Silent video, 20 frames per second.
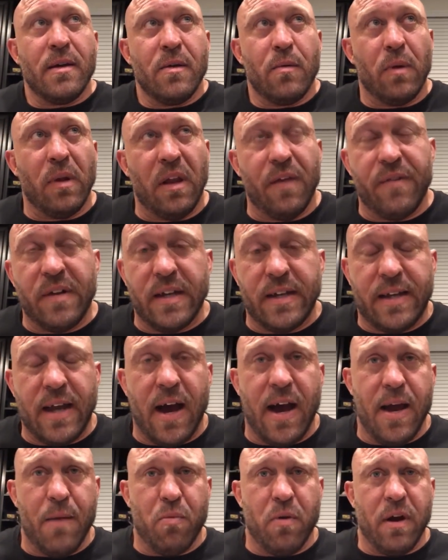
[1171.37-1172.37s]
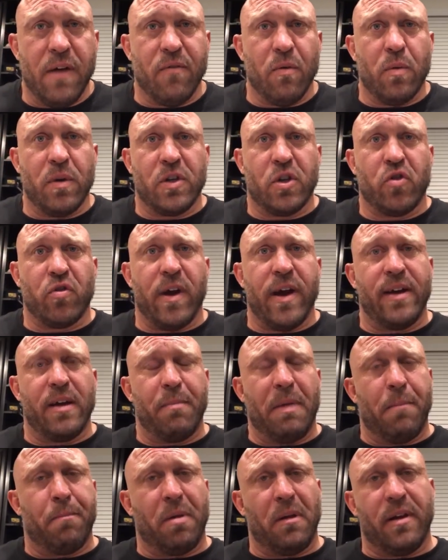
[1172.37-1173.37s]
we live in a time where everyone's trying to
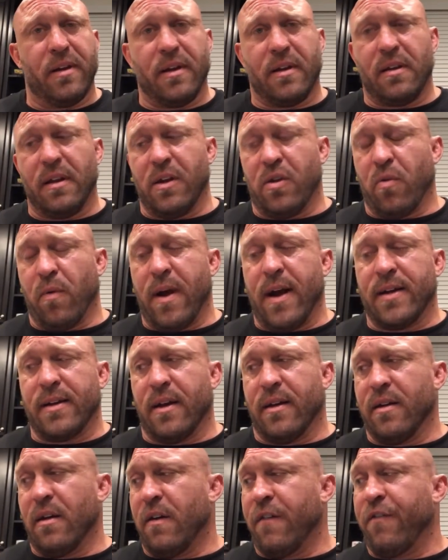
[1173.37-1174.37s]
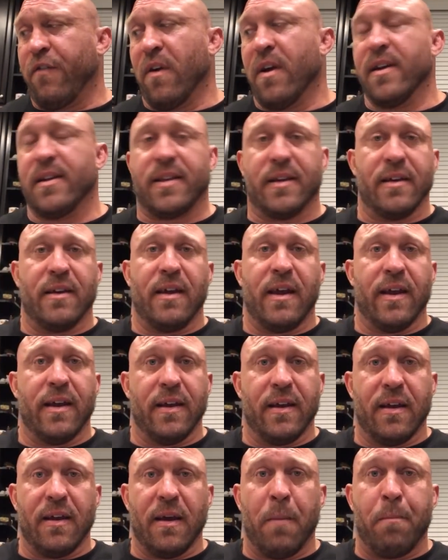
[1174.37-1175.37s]
be politically correct on all fronts
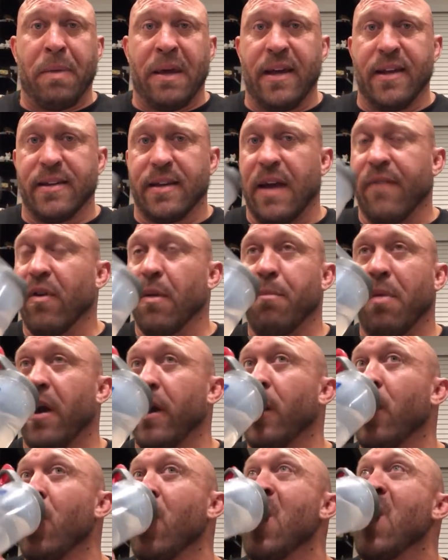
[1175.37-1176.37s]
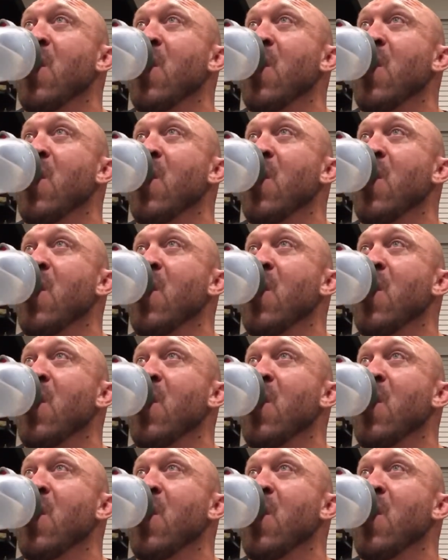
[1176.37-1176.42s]
and appease everybody.